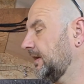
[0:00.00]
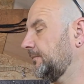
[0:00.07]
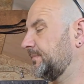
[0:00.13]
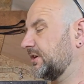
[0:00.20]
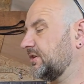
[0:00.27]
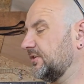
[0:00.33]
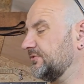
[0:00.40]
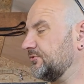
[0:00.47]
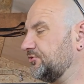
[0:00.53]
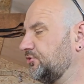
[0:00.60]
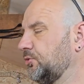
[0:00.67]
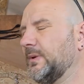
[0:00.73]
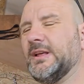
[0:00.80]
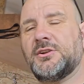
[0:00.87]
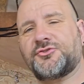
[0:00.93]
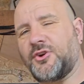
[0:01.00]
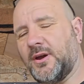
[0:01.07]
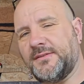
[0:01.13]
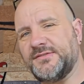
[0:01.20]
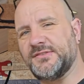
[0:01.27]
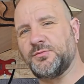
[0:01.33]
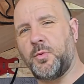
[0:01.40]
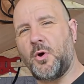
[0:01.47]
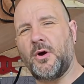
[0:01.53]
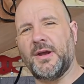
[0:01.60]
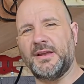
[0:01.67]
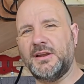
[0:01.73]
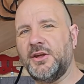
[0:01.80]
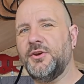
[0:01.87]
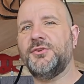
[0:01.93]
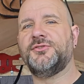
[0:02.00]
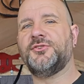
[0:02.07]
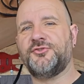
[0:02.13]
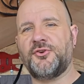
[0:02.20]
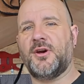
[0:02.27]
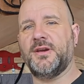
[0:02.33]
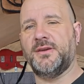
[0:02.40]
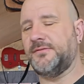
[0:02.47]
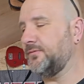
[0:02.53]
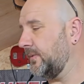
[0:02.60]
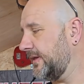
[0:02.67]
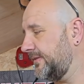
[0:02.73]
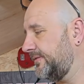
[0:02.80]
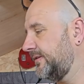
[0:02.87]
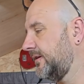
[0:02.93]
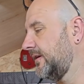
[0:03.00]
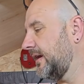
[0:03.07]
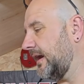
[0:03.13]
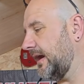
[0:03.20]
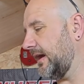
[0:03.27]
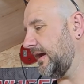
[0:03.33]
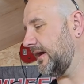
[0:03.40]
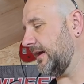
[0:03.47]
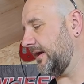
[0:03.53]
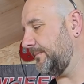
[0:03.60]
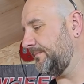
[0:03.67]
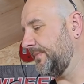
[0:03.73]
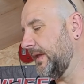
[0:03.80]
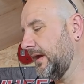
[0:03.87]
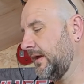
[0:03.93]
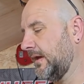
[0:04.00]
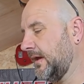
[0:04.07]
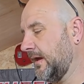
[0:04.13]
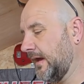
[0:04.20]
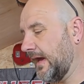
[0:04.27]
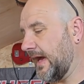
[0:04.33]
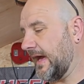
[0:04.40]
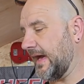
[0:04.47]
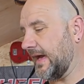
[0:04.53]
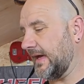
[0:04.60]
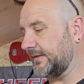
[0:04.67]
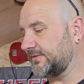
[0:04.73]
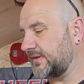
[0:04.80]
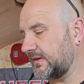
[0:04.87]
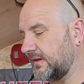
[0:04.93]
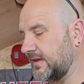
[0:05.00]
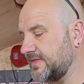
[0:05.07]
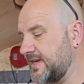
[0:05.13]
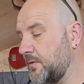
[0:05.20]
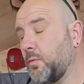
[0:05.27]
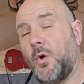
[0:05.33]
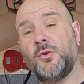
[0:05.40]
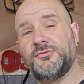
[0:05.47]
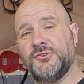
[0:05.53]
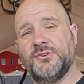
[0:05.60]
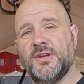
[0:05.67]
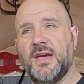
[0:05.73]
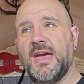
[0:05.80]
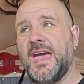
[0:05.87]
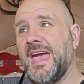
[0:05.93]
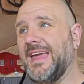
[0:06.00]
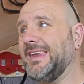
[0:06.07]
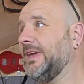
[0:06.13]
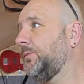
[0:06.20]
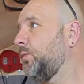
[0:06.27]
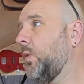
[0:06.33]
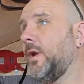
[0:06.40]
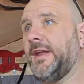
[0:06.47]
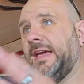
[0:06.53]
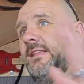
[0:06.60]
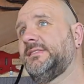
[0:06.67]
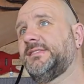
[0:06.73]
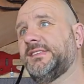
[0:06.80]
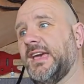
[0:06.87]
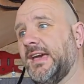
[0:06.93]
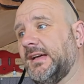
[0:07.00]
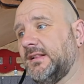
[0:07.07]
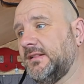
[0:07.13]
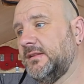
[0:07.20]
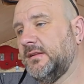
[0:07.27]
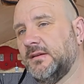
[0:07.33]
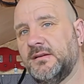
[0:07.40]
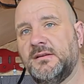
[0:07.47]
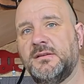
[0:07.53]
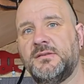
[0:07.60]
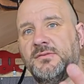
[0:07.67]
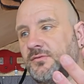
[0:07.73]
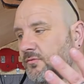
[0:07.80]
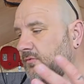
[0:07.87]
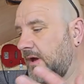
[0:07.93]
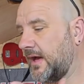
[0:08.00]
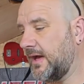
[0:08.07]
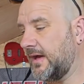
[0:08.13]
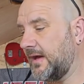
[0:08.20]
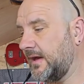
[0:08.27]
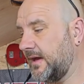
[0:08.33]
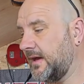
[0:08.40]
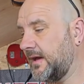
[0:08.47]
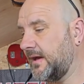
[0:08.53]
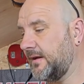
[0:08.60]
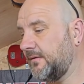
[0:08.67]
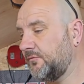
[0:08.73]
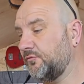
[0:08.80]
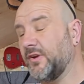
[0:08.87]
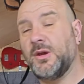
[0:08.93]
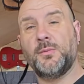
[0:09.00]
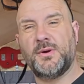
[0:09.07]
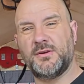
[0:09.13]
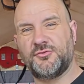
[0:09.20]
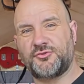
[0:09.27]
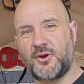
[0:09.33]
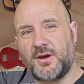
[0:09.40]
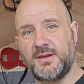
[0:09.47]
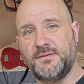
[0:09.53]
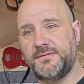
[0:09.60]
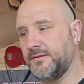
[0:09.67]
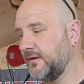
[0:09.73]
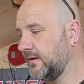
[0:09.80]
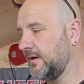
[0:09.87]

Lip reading: because two-wheel drives is what I learned to drive with. And there wasn't any 1/8 scale rear-wheel drive